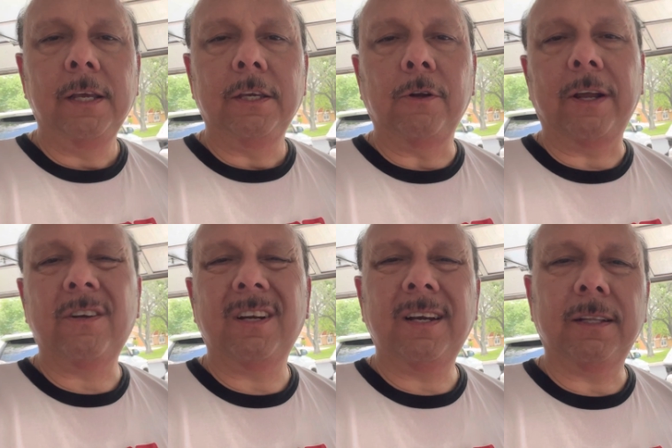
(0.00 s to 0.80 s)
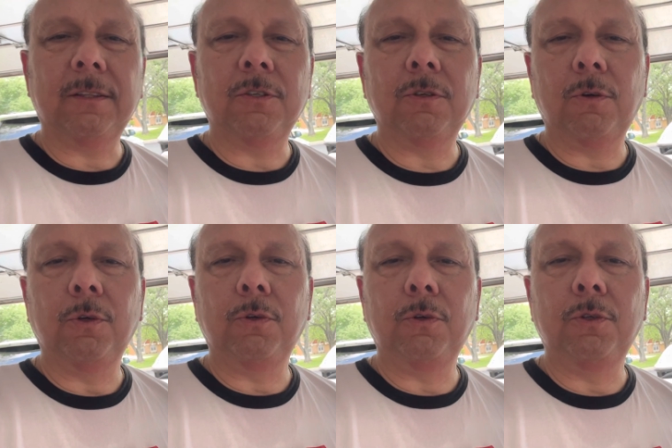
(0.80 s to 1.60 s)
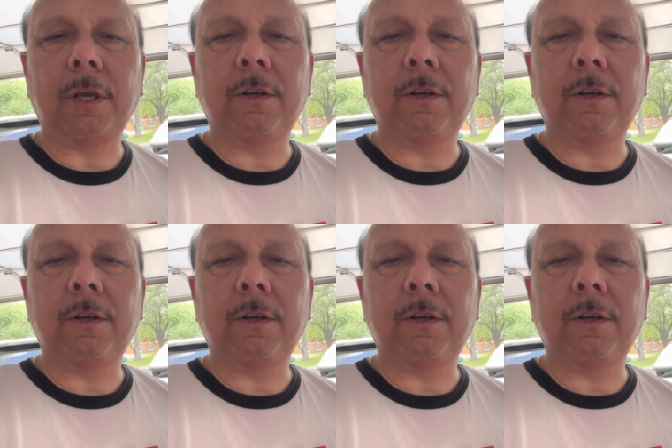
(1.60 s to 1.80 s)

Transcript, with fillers: You know, I could have cut the screws.